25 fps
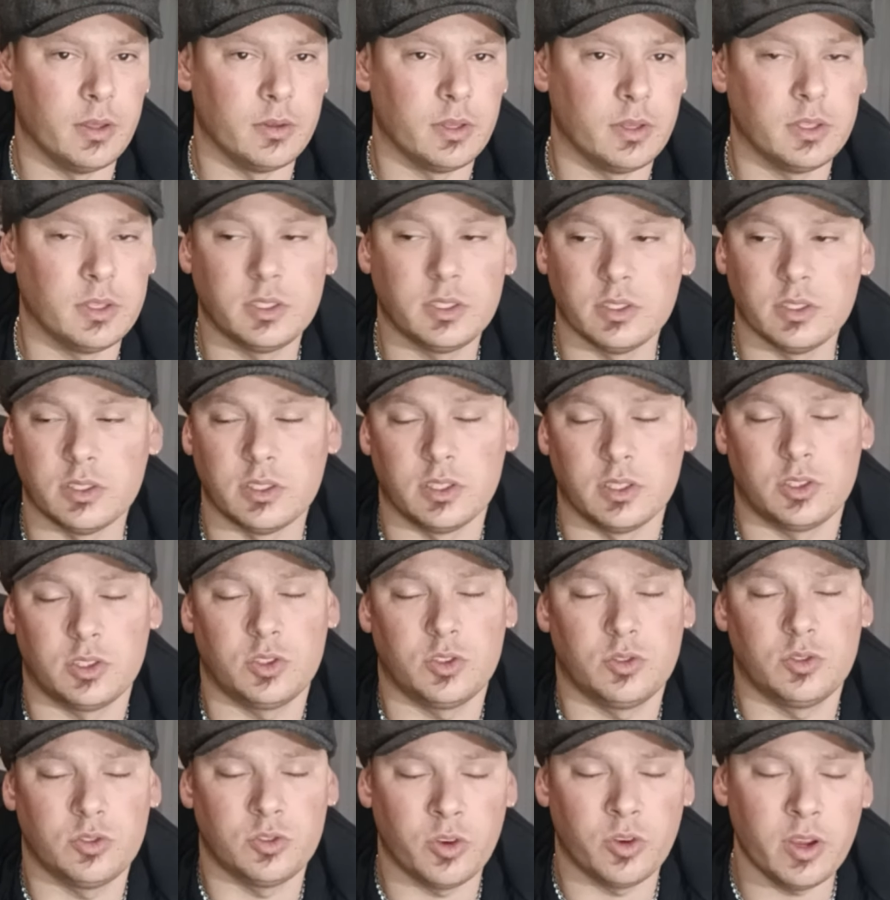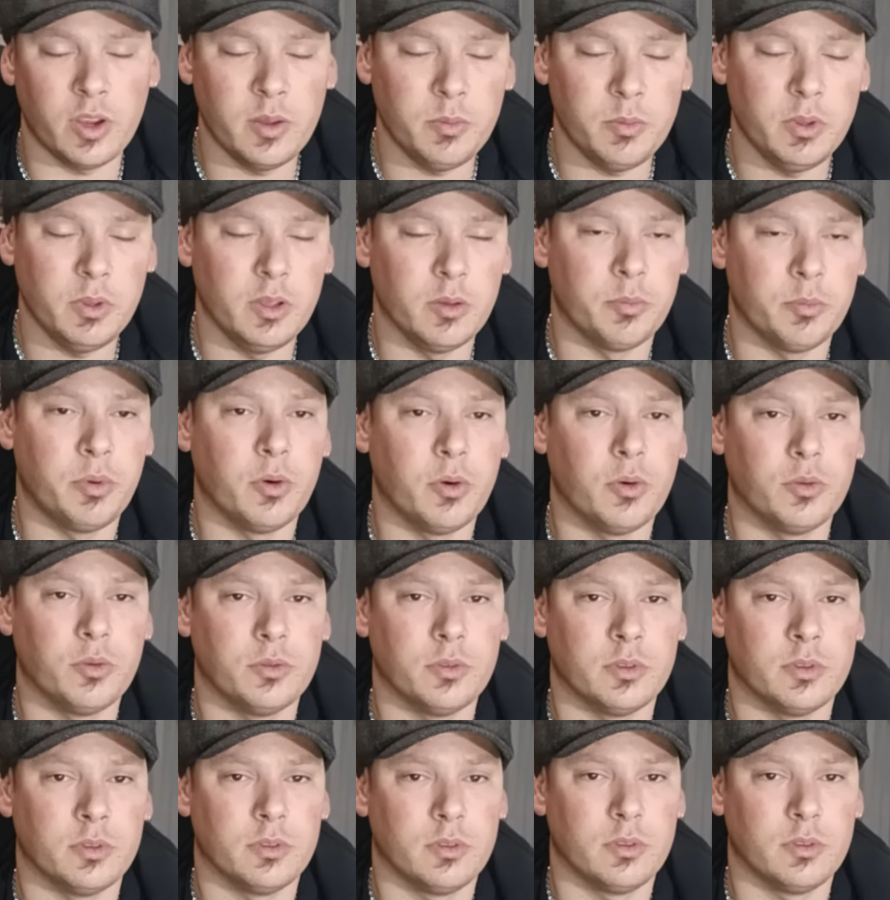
This is extremely important.